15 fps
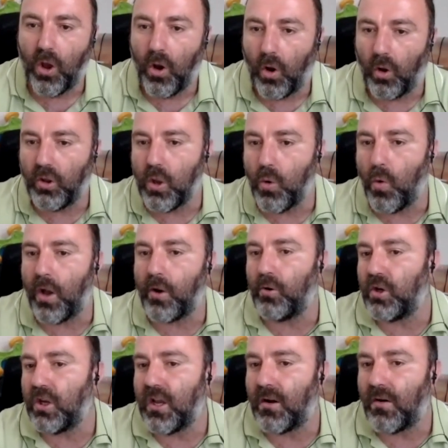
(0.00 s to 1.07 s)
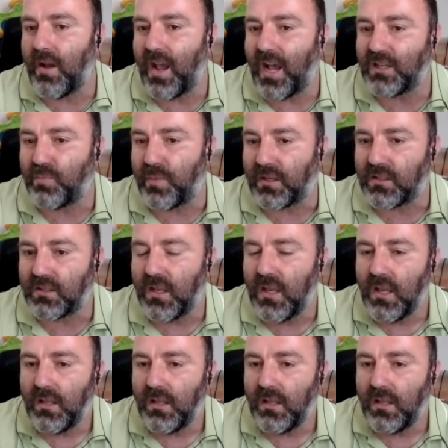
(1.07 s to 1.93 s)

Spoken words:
only one or the other aspects.